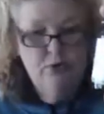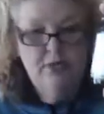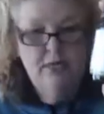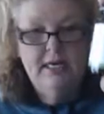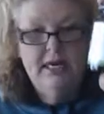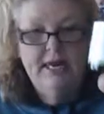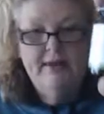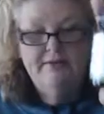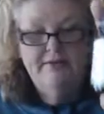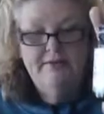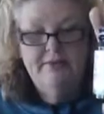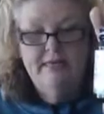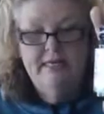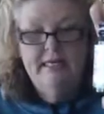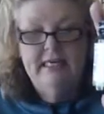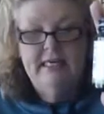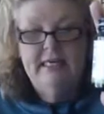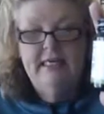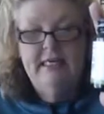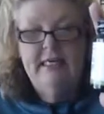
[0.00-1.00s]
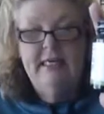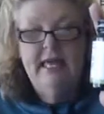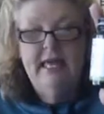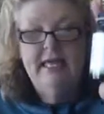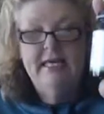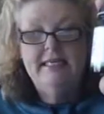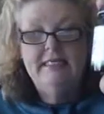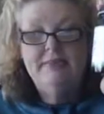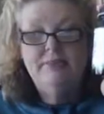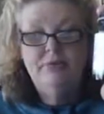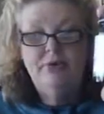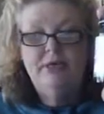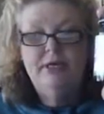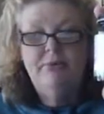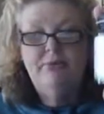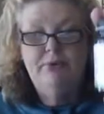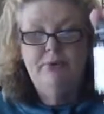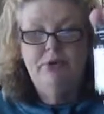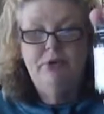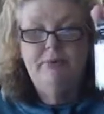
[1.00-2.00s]
that I feed has pre
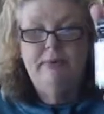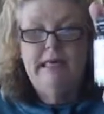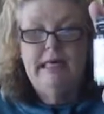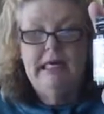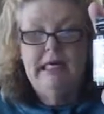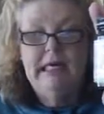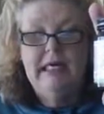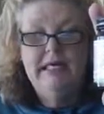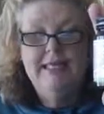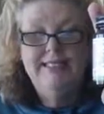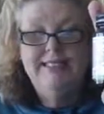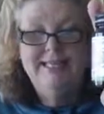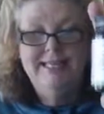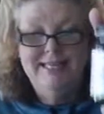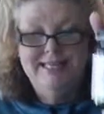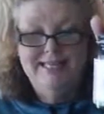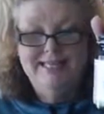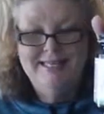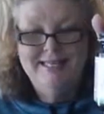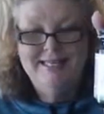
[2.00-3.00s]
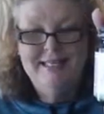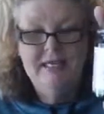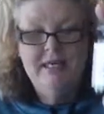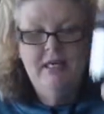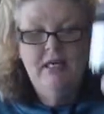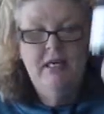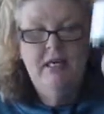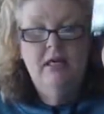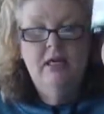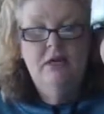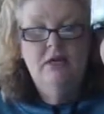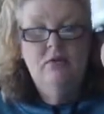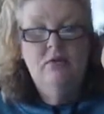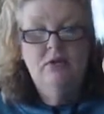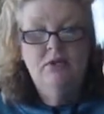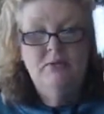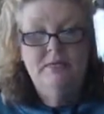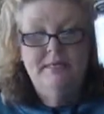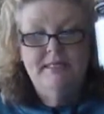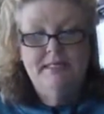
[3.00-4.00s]
and probiotics in it,
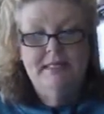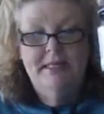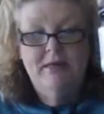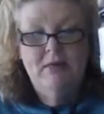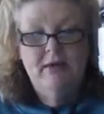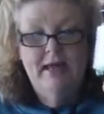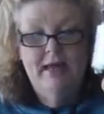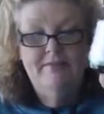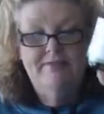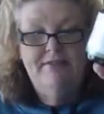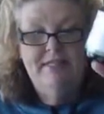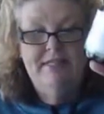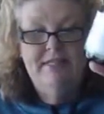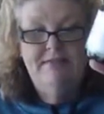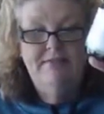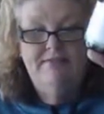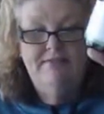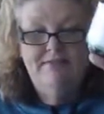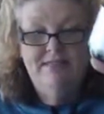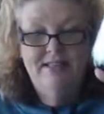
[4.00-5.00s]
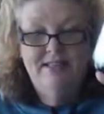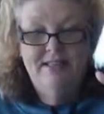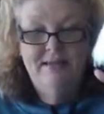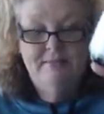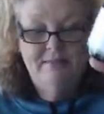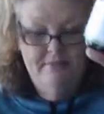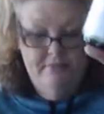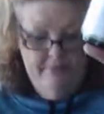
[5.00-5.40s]
which means I don't have to give them